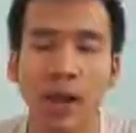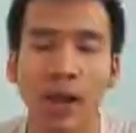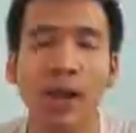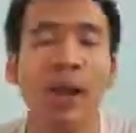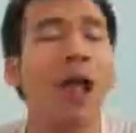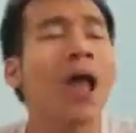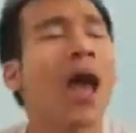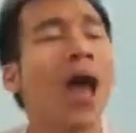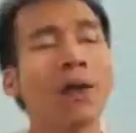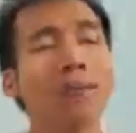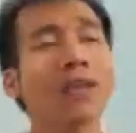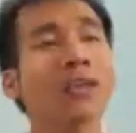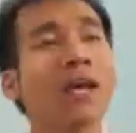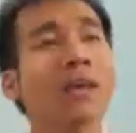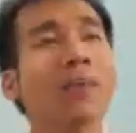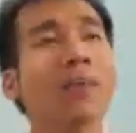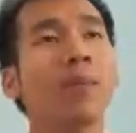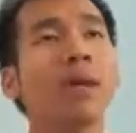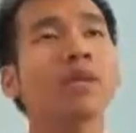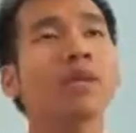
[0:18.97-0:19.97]
But I'm the
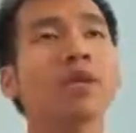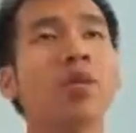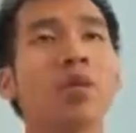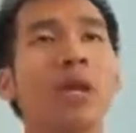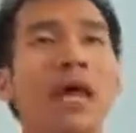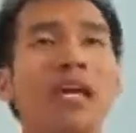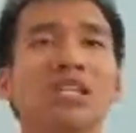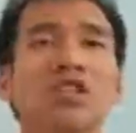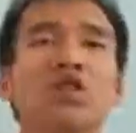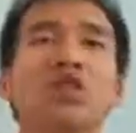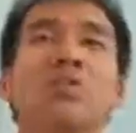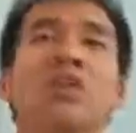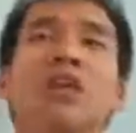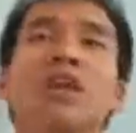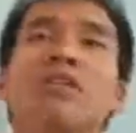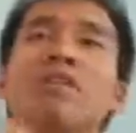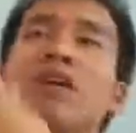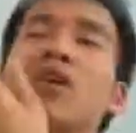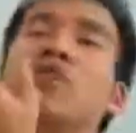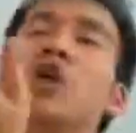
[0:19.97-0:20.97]
type of person who likes to
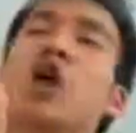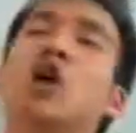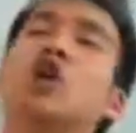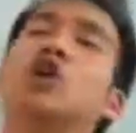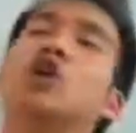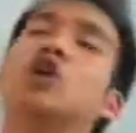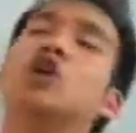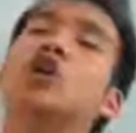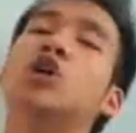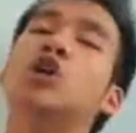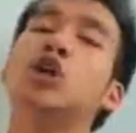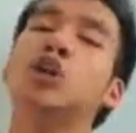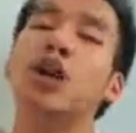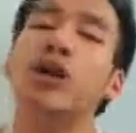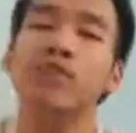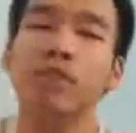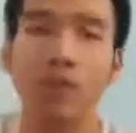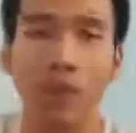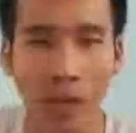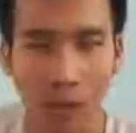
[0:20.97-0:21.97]
believe in the good
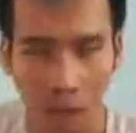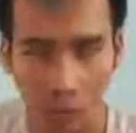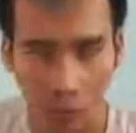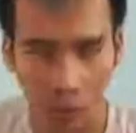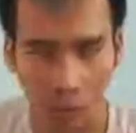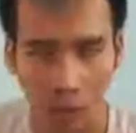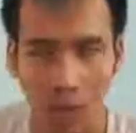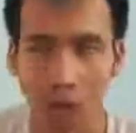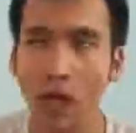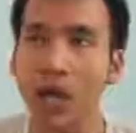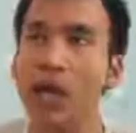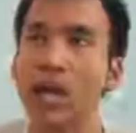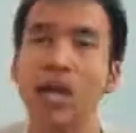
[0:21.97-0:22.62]
of the people.